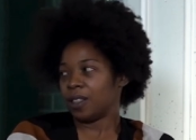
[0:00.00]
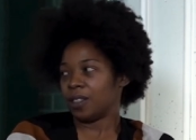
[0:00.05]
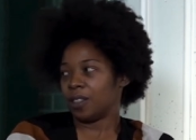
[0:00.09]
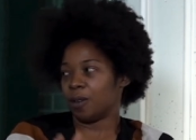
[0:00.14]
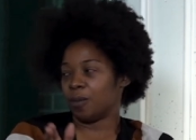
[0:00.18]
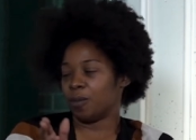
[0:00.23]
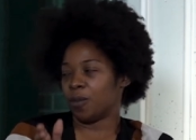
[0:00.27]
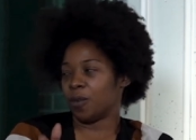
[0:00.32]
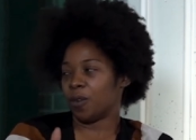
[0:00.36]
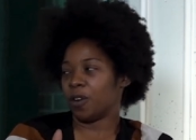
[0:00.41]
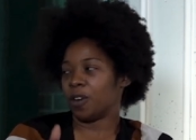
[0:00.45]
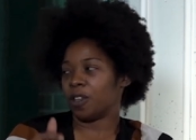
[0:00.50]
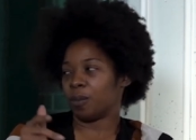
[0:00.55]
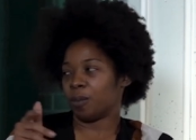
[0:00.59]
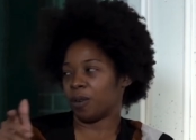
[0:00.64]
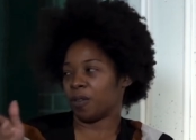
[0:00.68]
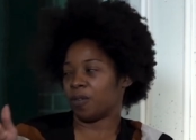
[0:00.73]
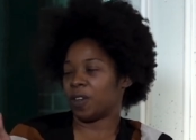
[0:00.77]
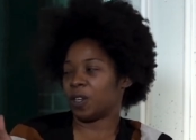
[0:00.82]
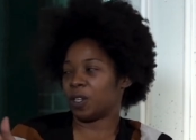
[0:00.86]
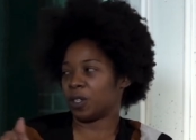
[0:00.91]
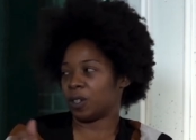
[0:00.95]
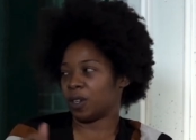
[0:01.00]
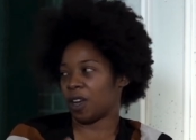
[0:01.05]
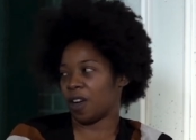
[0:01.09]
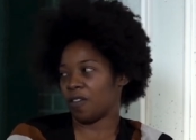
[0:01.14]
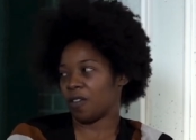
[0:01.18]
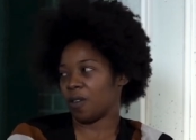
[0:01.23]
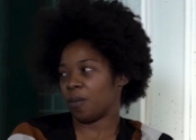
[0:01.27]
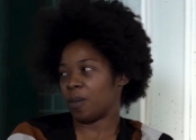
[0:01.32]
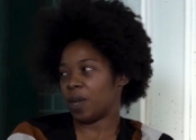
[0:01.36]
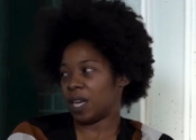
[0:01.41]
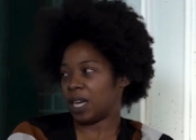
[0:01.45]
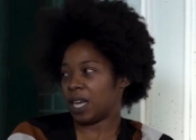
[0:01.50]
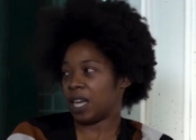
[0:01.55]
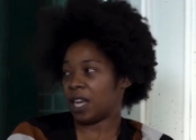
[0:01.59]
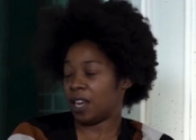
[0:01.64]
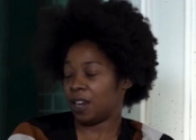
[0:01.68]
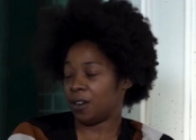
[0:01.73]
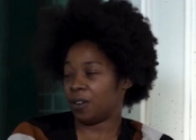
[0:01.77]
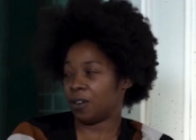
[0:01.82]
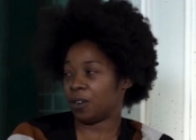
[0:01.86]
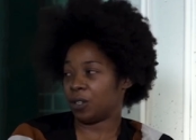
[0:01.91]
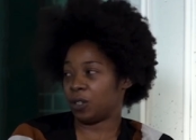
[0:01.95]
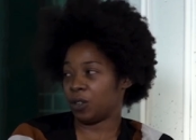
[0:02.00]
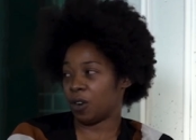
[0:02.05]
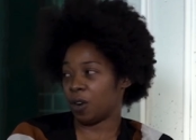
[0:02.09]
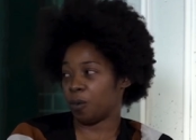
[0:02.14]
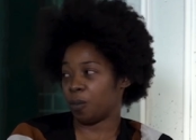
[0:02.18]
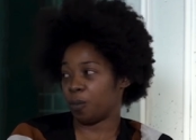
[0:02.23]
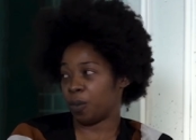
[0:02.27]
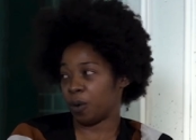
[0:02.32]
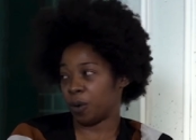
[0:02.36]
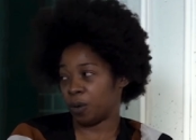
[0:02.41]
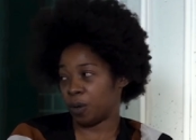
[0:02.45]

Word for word: The more the provincial government hinders your,